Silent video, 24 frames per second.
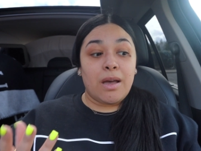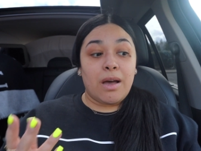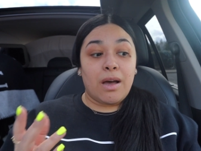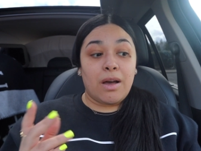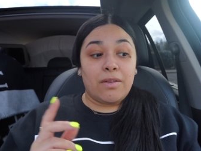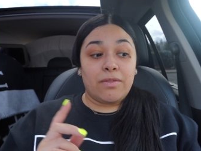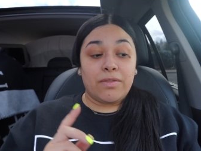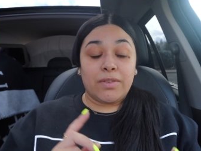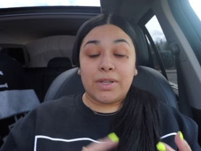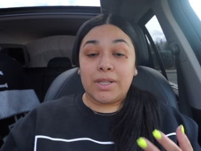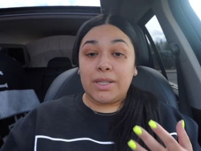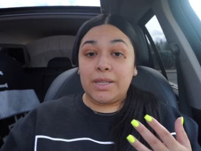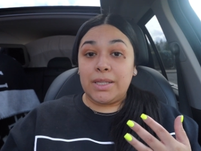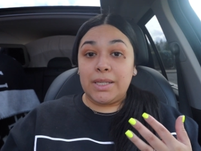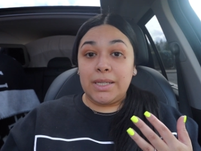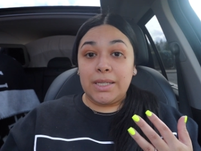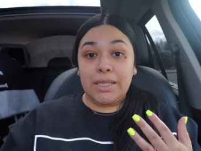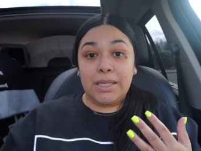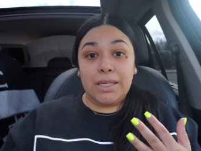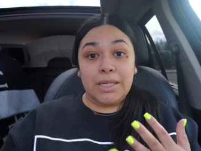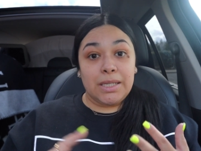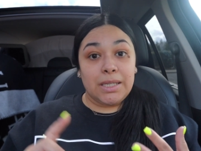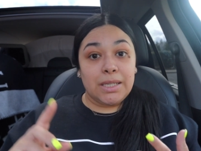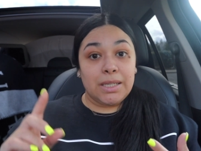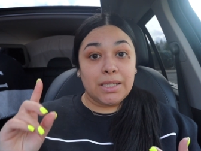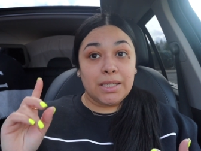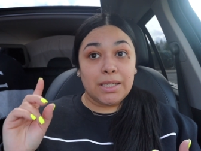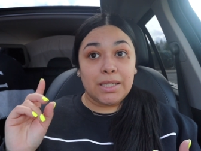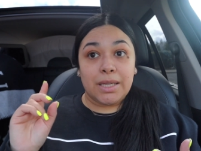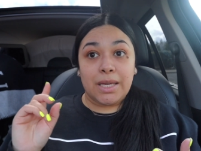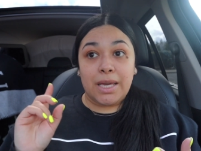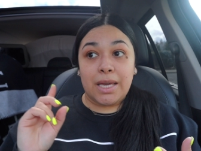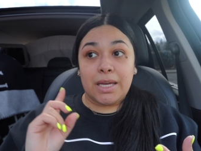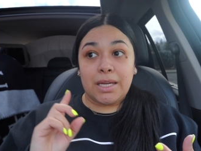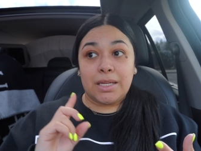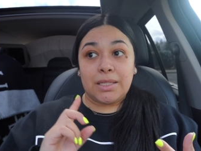of
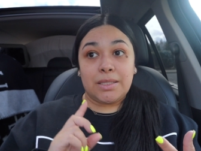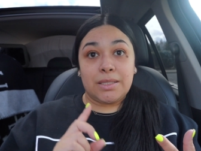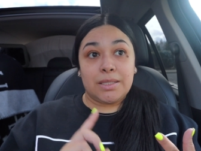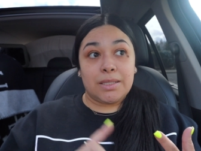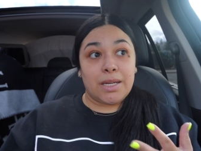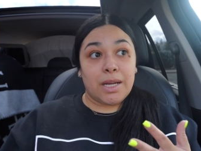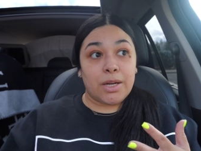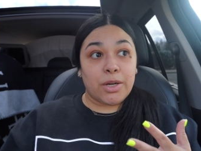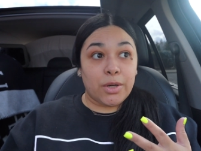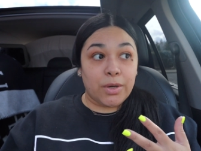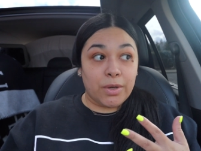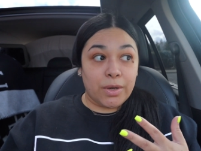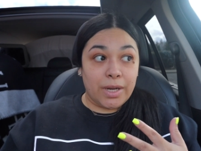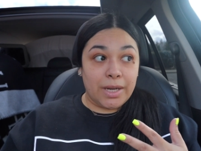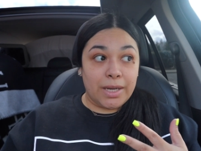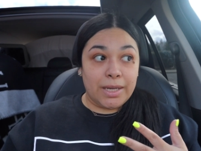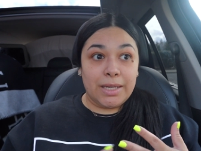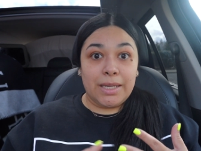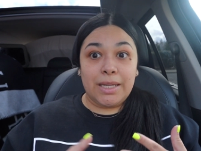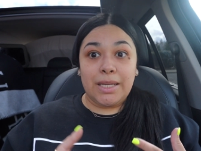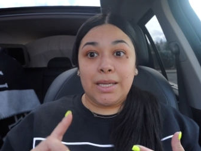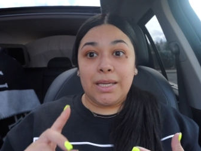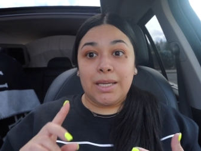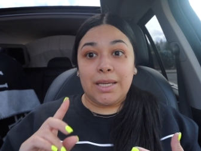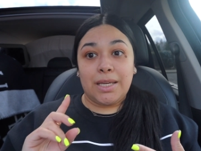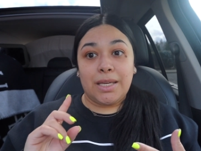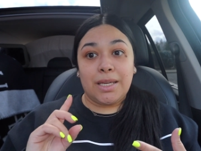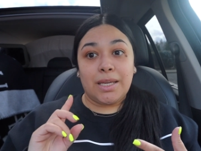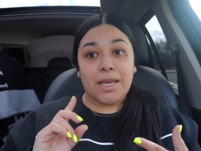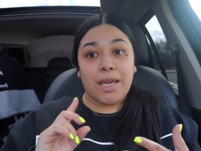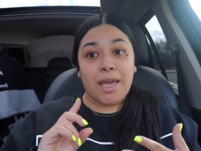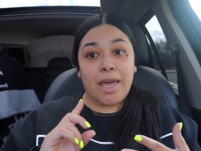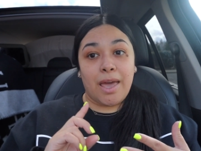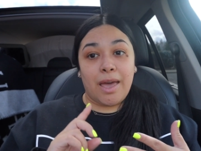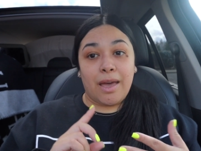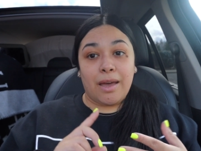cleaning and
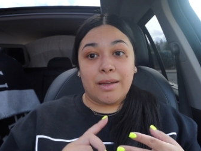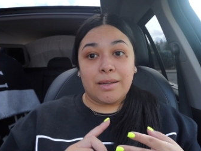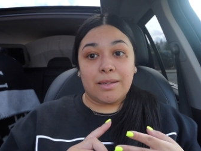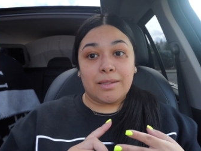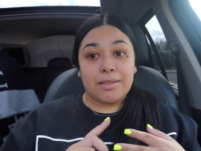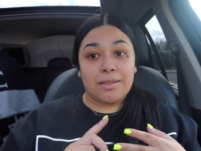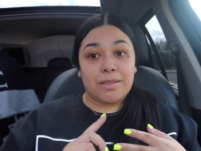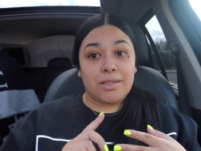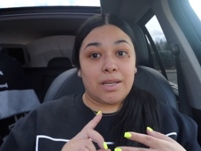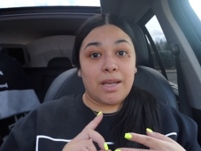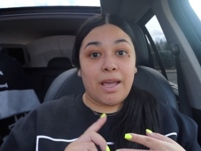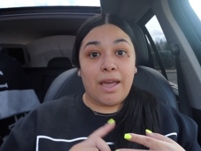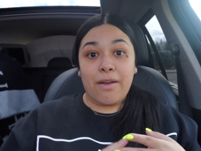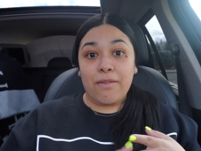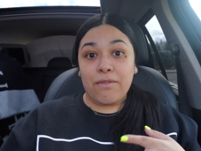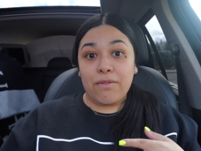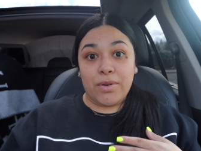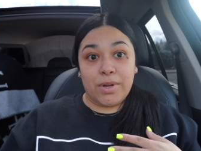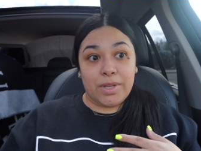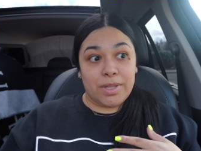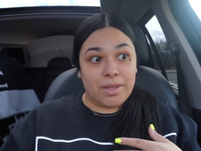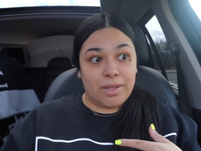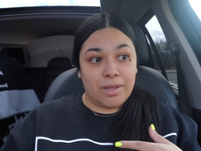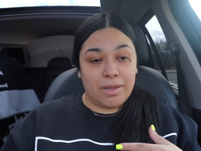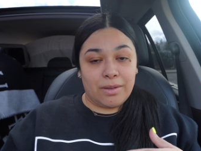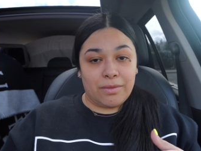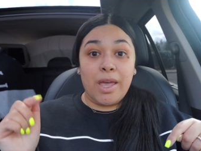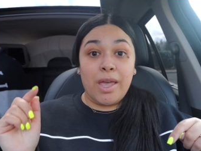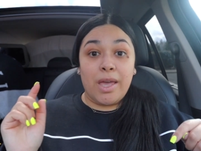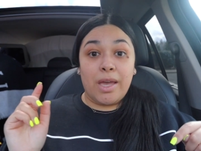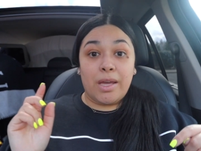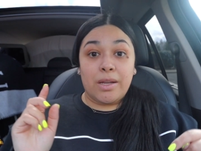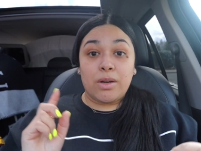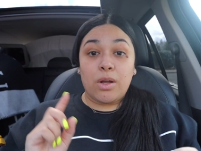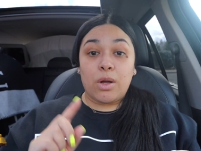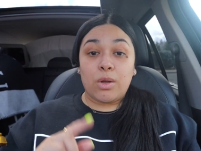decorating and everything.
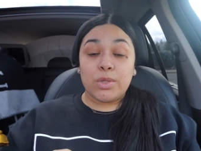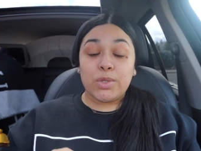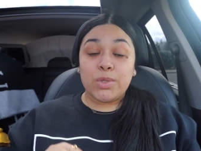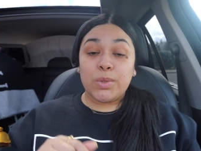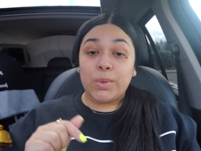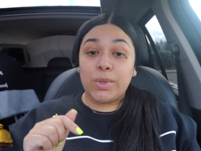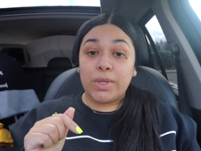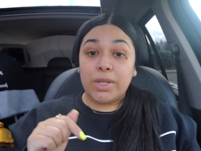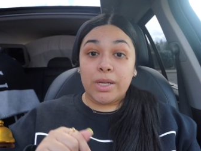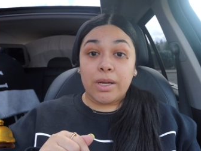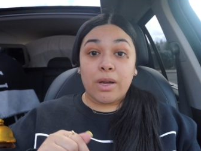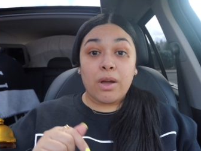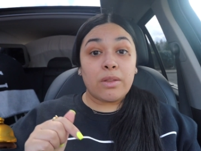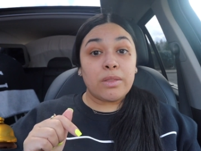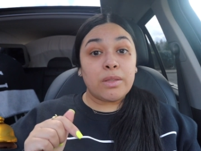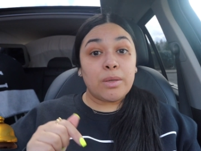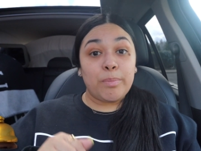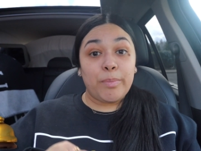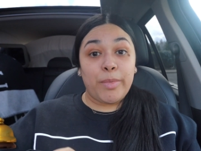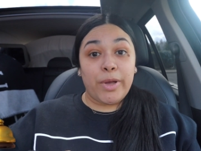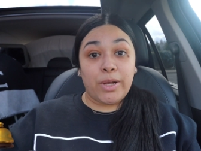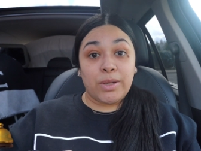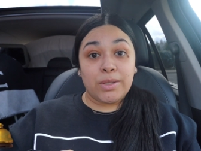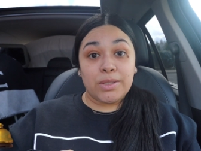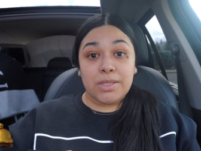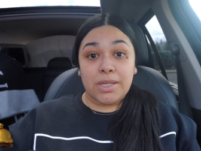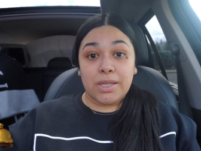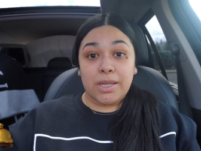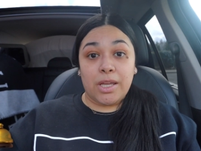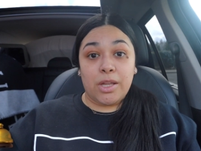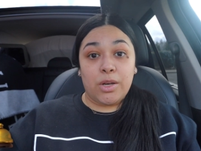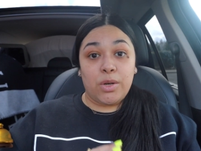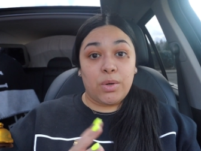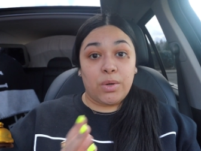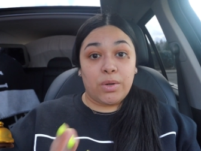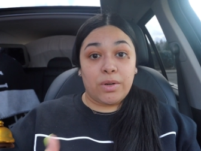And also click on the bell to
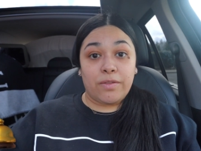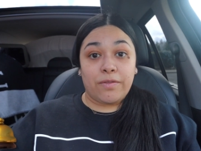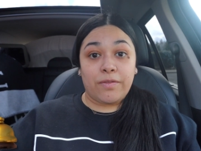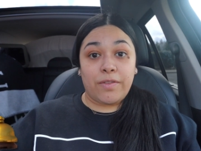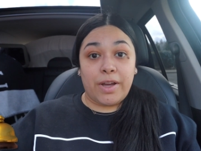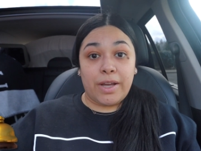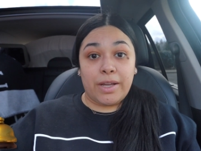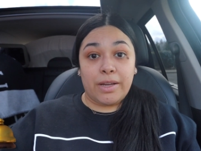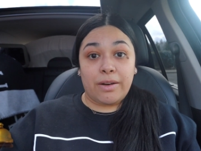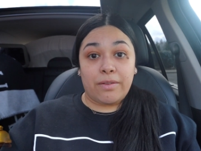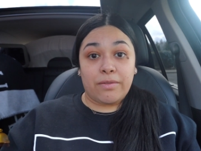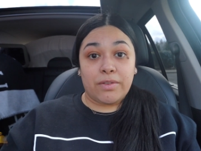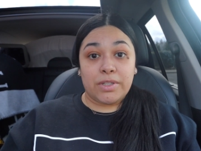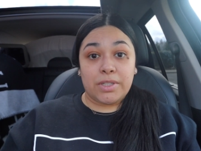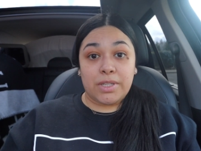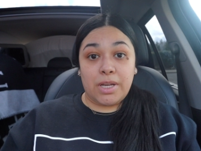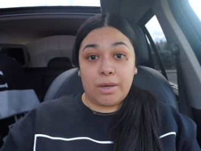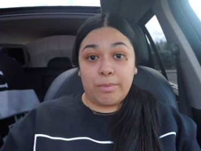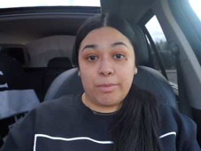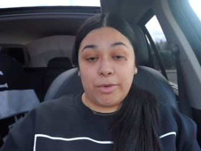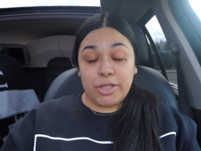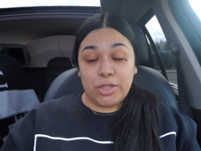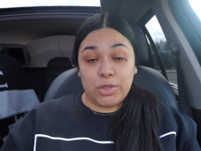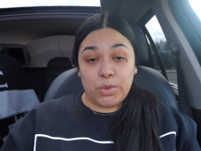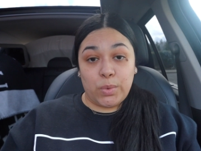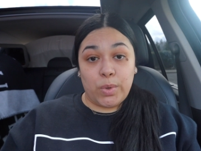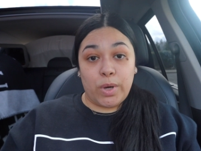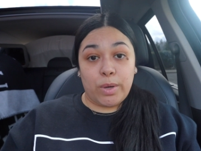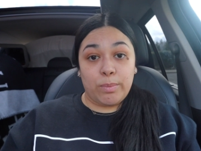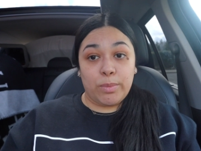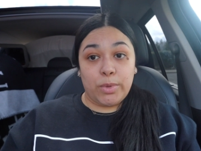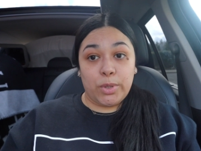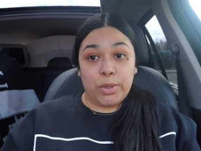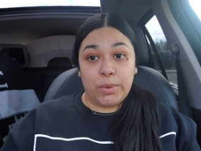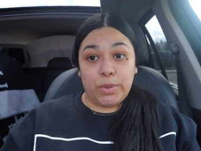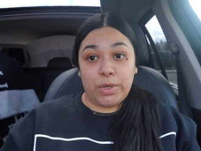get notified every time I do
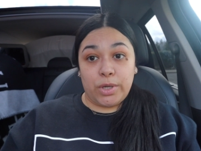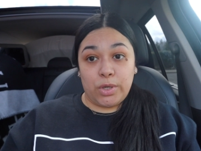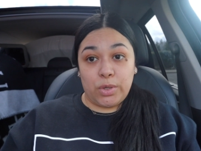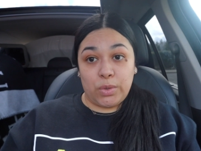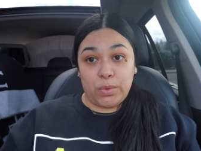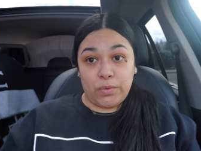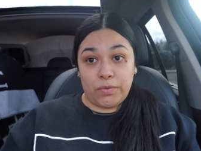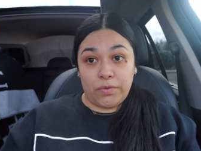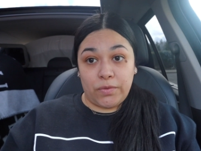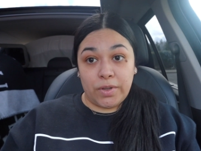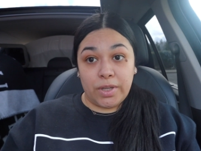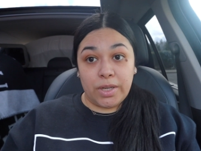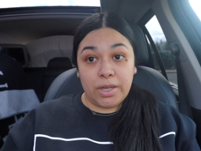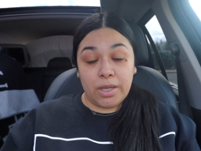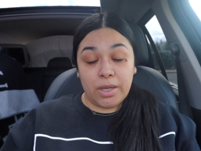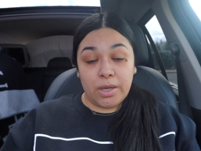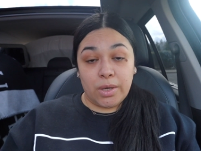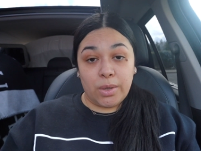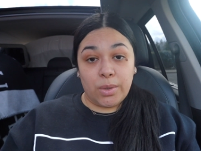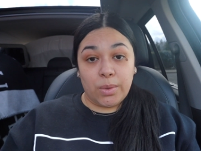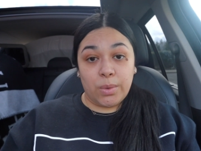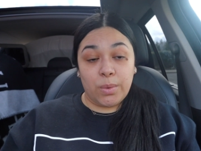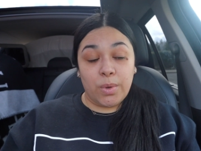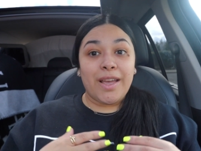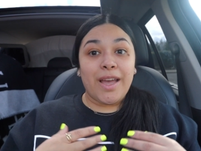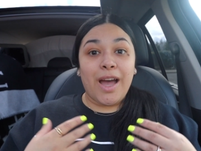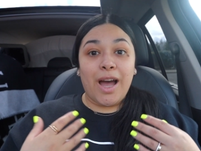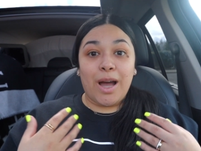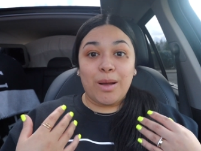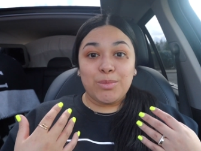upload a new video.